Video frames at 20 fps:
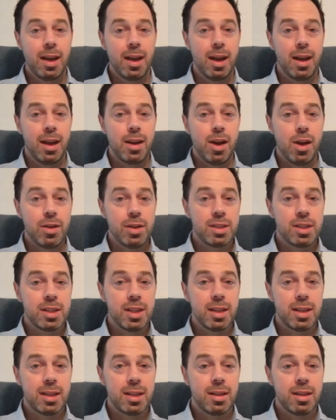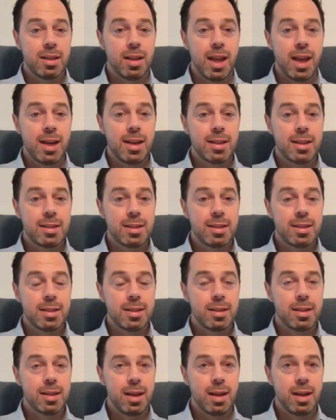notice that in the
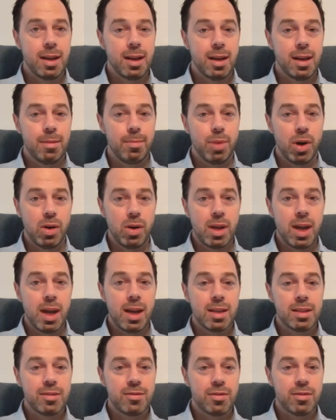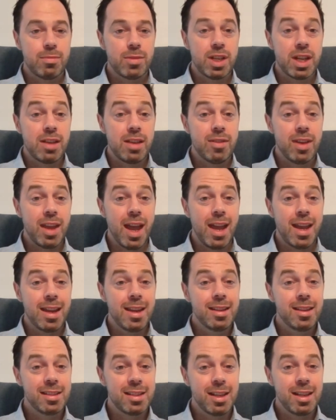latest podcast from
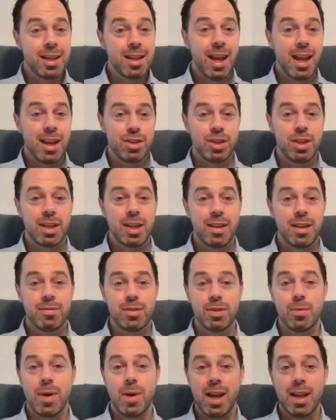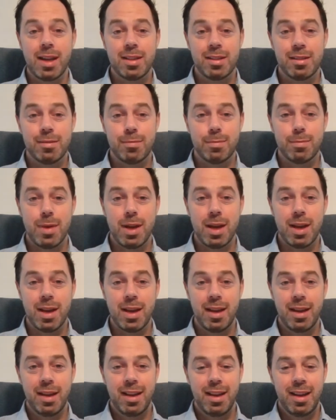DVA, Cindy actually gives away some
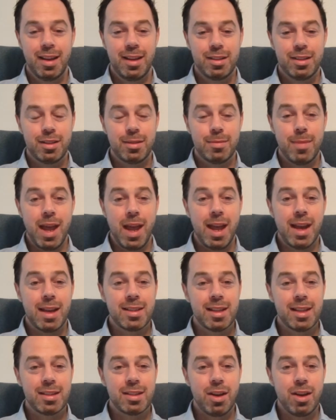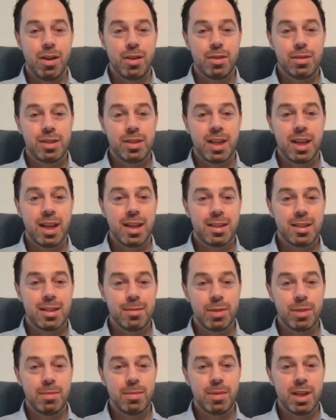access codes to get
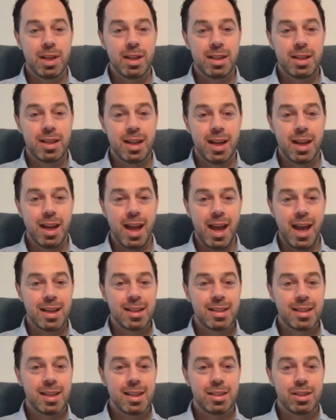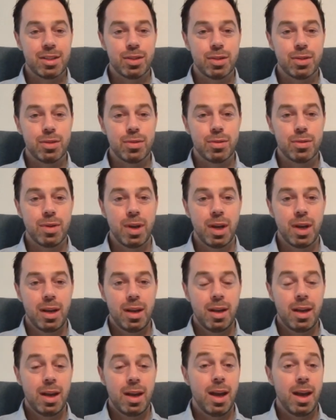some limited access to
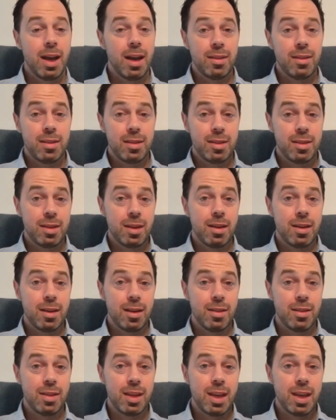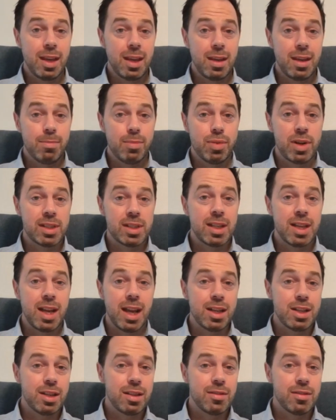the
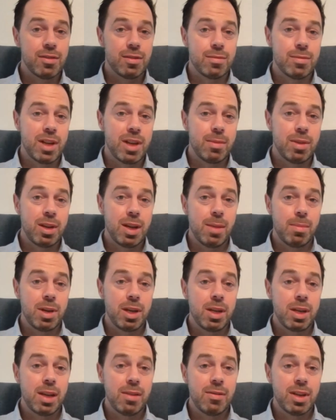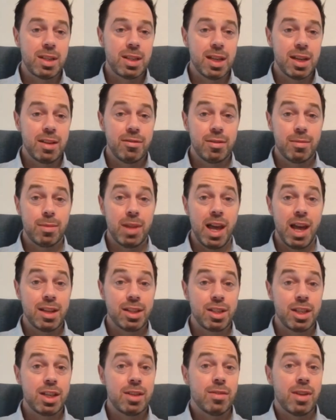presentations from WWDVC from
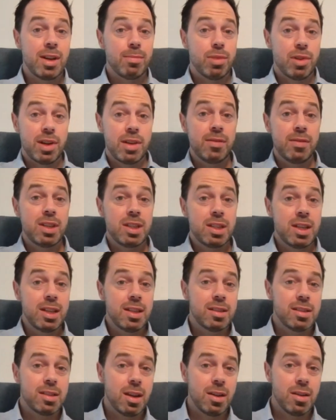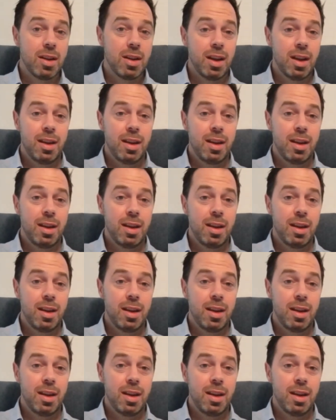last year and previous years. So